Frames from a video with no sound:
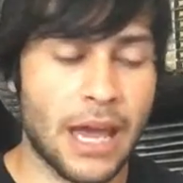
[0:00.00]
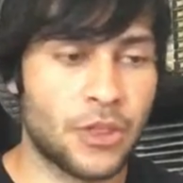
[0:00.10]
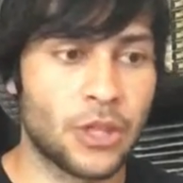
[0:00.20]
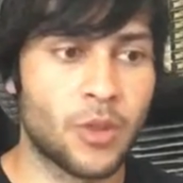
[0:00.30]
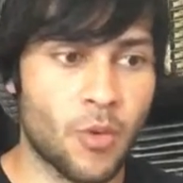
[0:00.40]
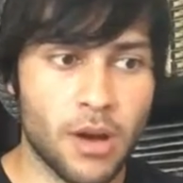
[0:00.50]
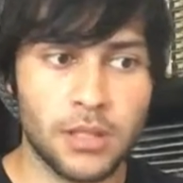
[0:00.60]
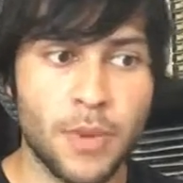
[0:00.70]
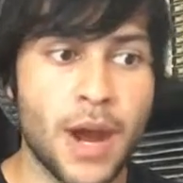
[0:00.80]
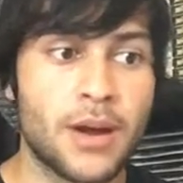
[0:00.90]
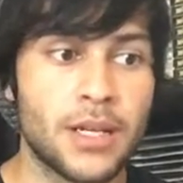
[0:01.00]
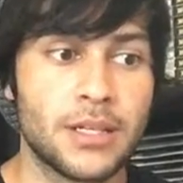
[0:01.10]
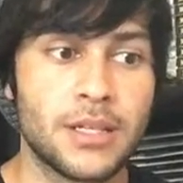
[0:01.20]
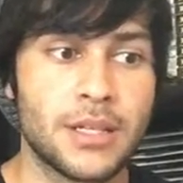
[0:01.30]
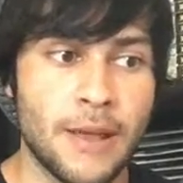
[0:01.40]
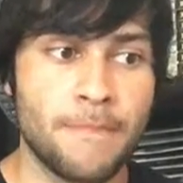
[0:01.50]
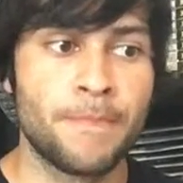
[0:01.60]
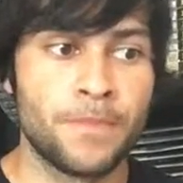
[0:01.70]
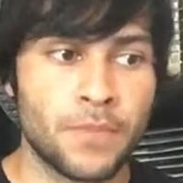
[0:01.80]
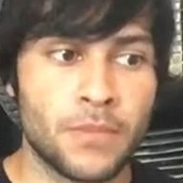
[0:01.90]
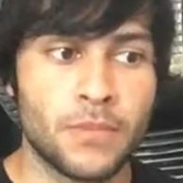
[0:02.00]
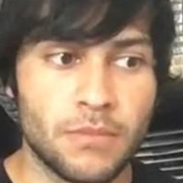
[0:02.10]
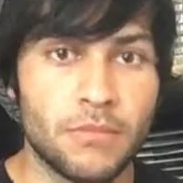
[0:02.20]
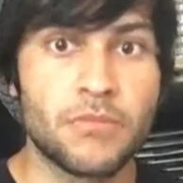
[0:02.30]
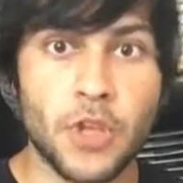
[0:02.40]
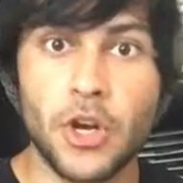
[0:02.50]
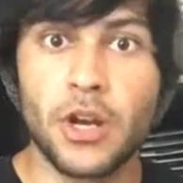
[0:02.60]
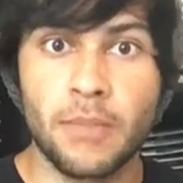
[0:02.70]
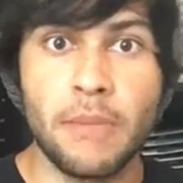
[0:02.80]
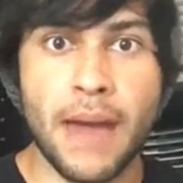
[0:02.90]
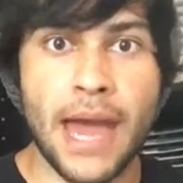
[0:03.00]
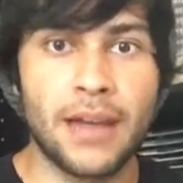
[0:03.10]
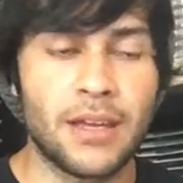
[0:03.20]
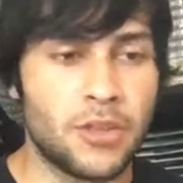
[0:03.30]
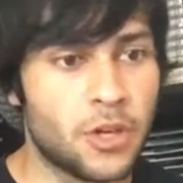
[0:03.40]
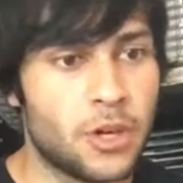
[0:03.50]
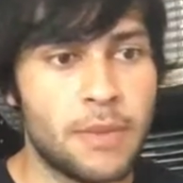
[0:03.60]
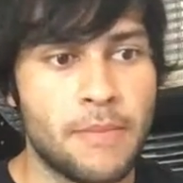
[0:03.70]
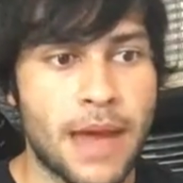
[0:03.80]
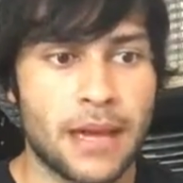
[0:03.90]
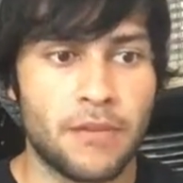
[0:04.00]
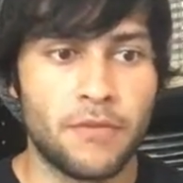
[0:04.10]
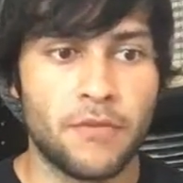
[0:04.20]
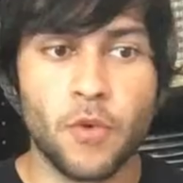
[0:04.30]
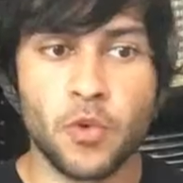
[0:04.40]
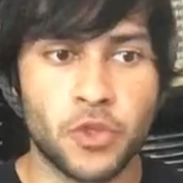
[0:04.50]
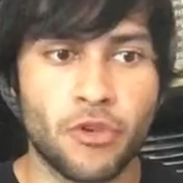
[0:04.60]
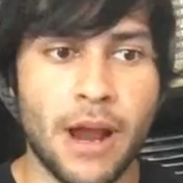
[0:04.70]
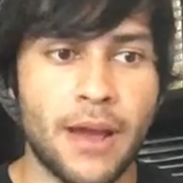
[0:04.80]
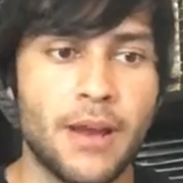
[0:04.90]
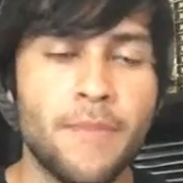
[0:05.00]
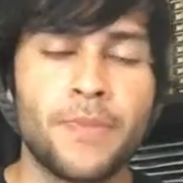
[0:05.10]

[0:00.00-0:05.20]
I think the Rocks Pirates, they're going to be back, and they're going to be back in full stride.